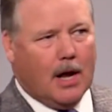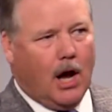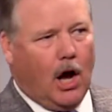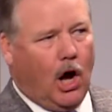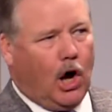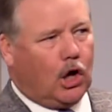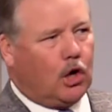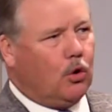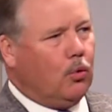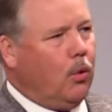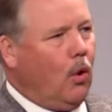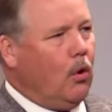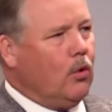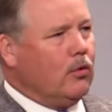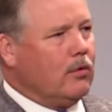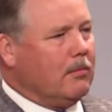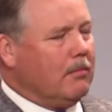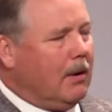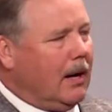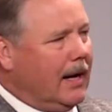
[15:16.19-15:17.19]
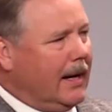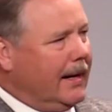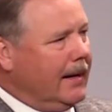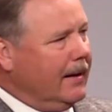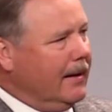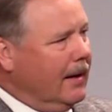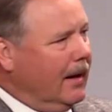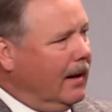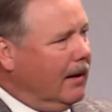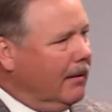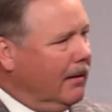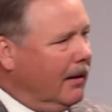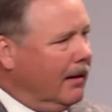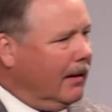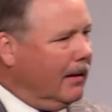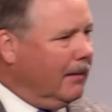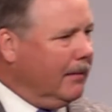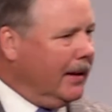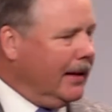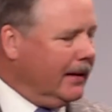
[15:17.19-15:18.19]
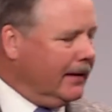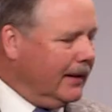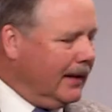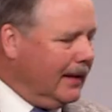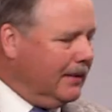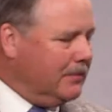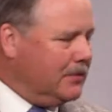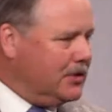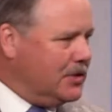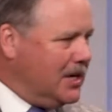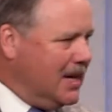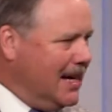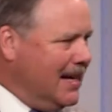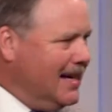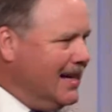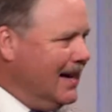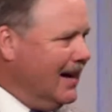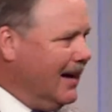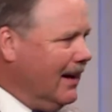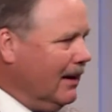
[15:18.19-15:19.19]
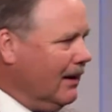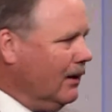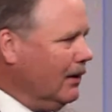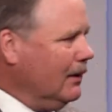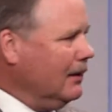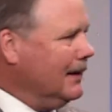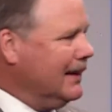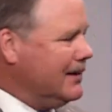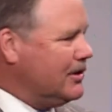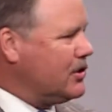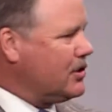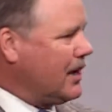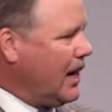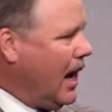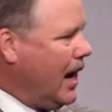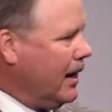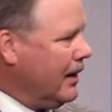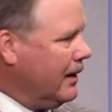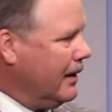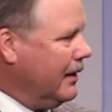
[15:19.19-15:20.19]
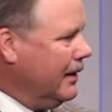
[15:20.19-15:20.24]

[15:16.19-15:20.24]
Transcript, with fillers: a quote by uh, a man named T.L. Linscott